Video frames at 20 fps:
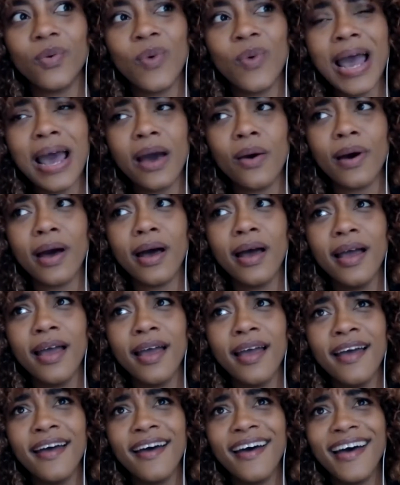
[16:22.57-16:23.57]
wow,
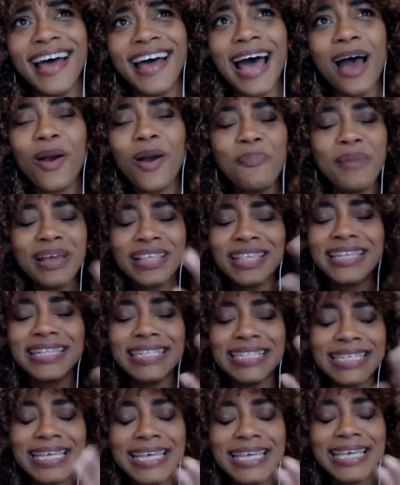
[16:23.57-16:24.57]
how come I
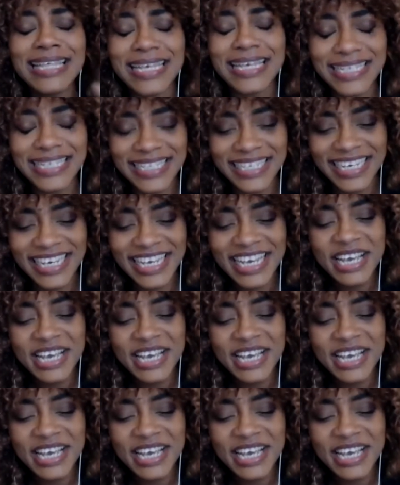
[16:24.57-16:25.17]
didn't see this?